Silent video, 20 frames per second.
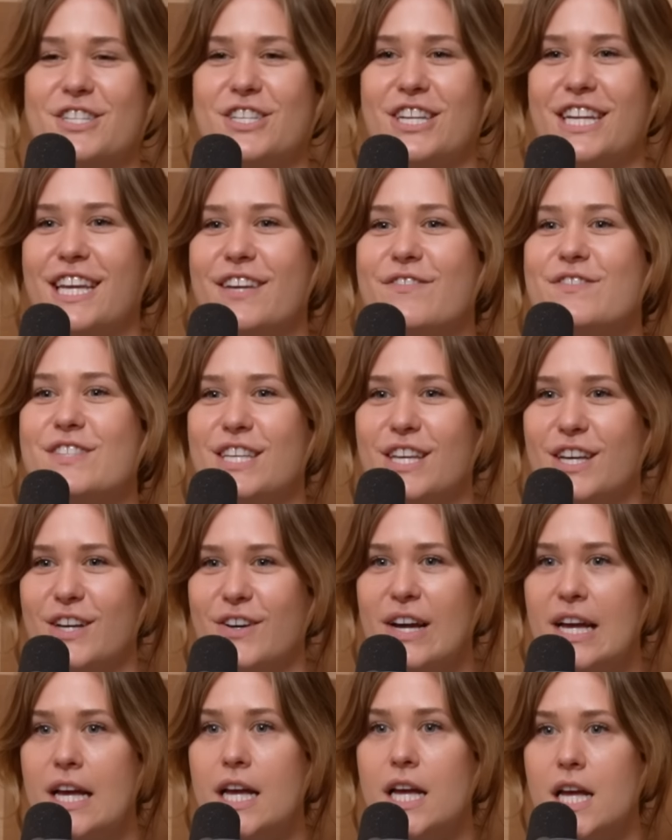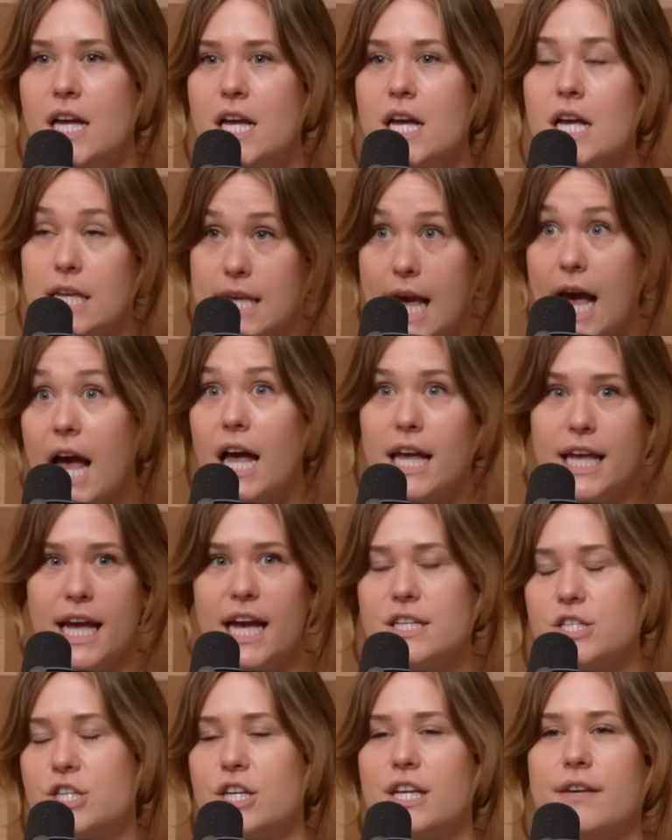And does it actually look good? Yeah.
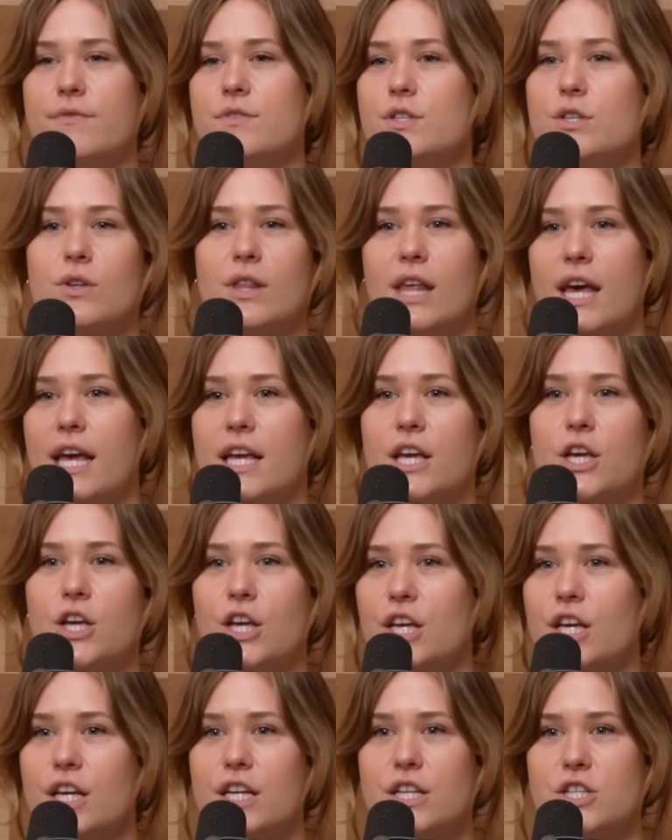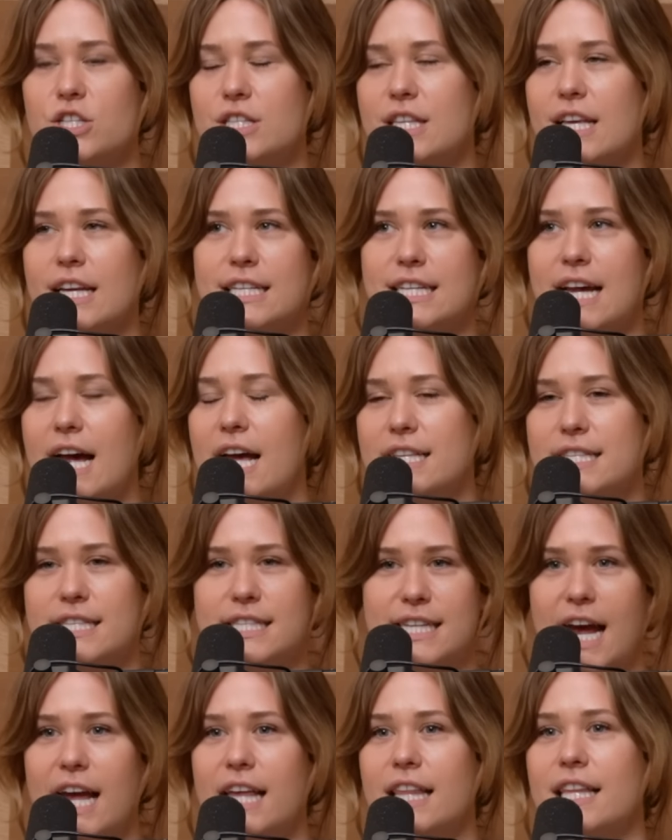Yeah. She gives you like good. She's like a
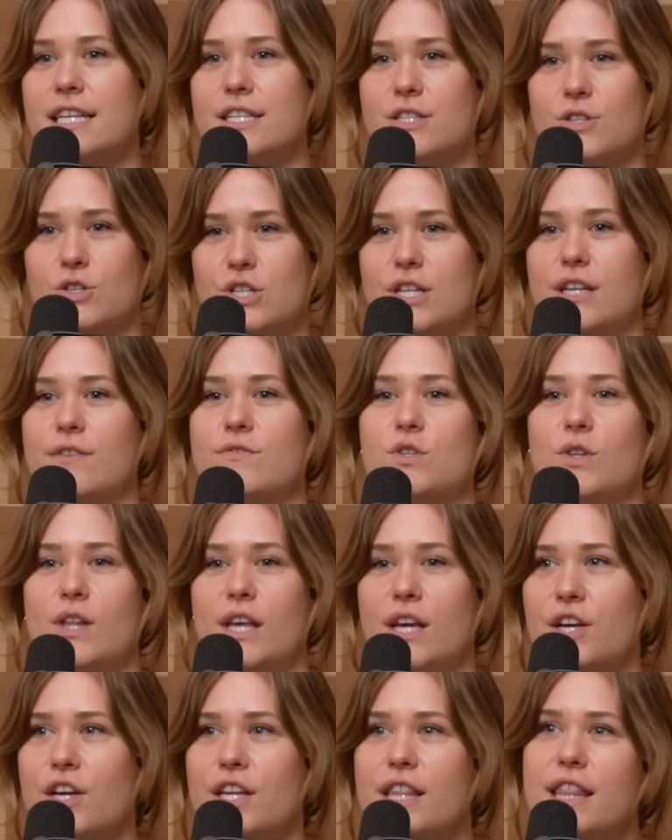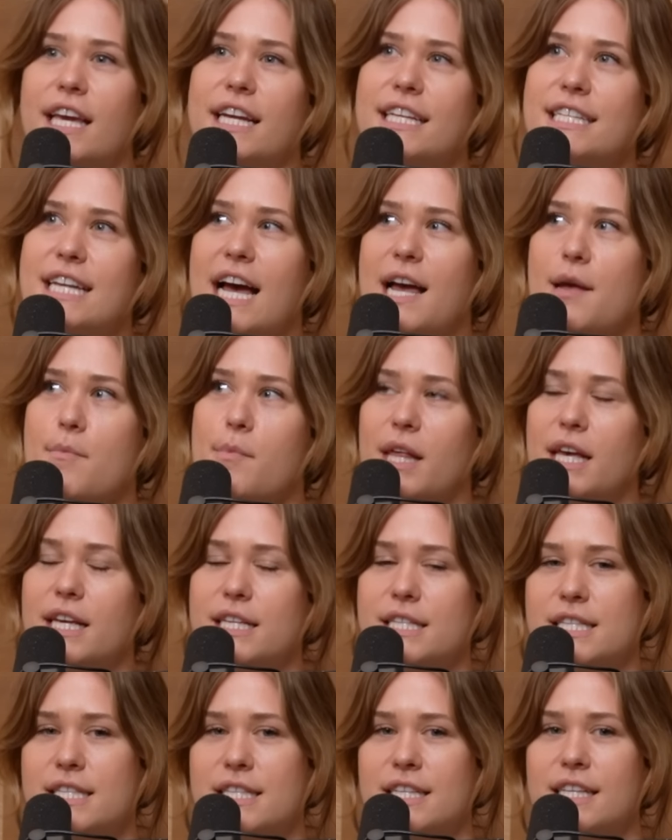stylist. So she gives you like good, like
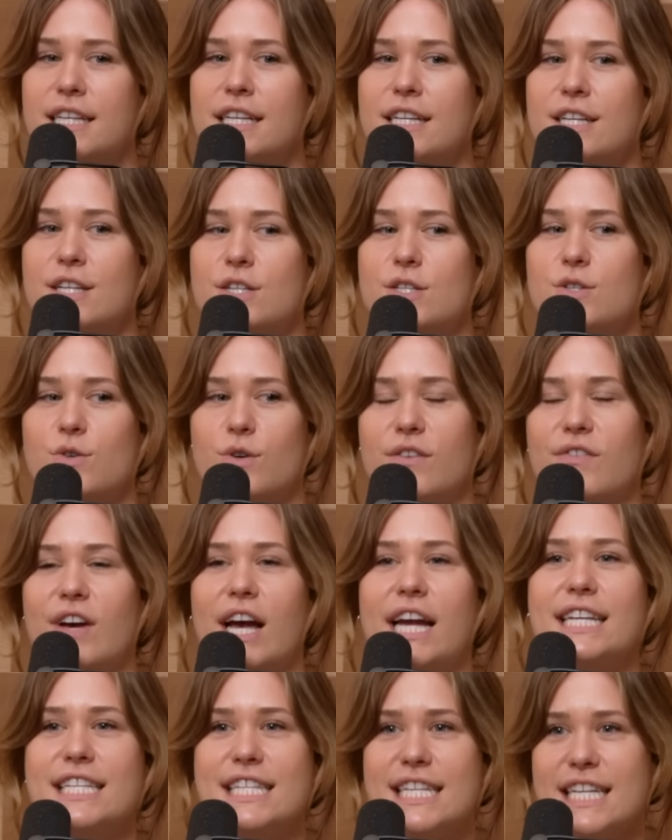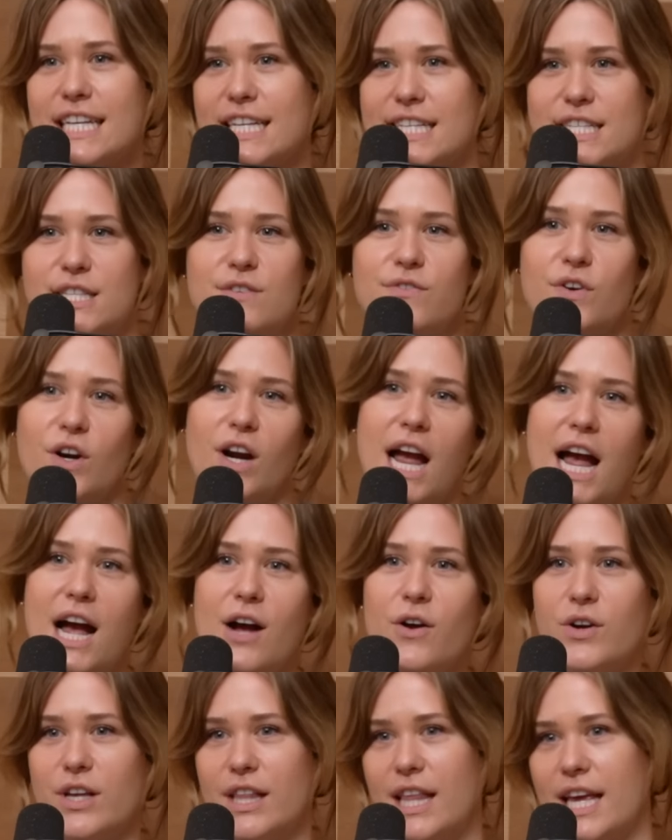timeless sort of ideas for
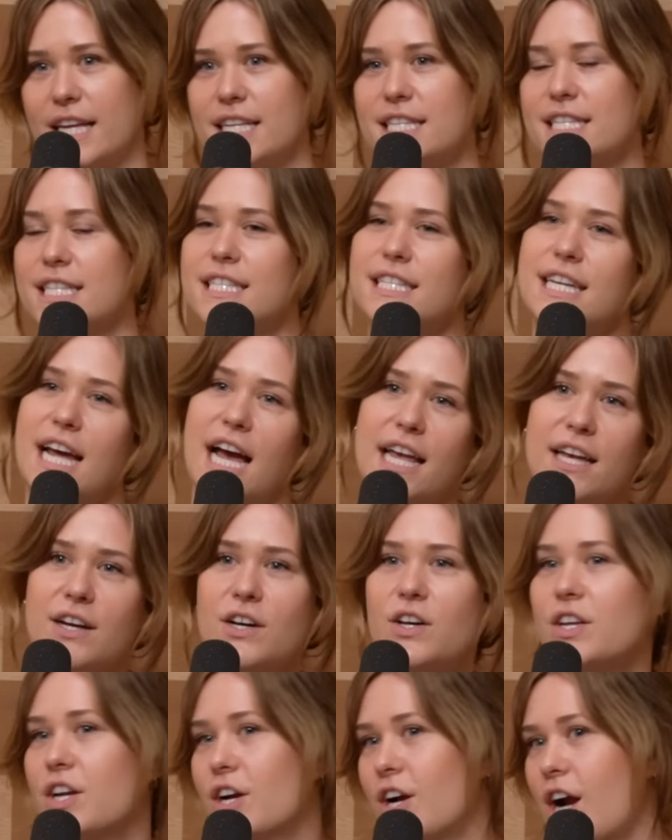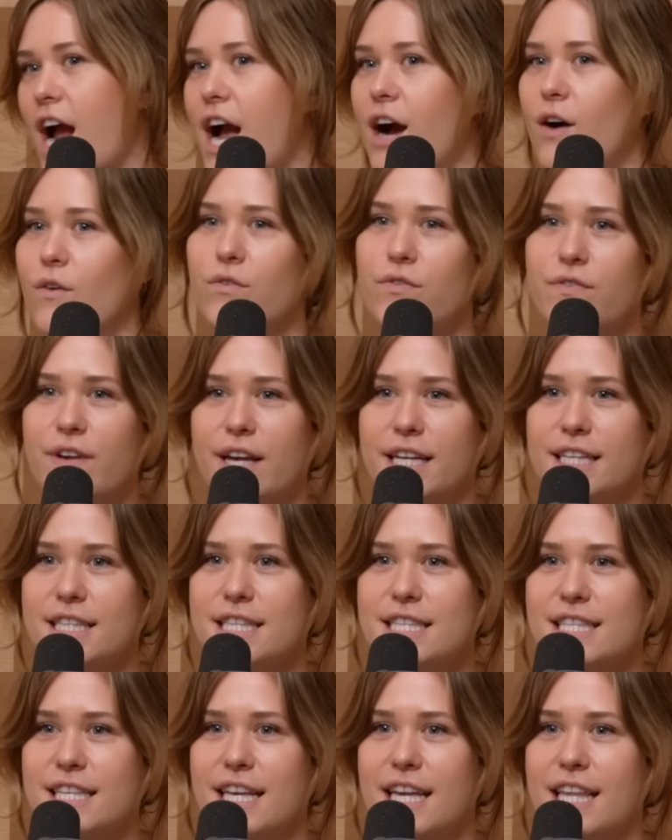how to like style your outfits.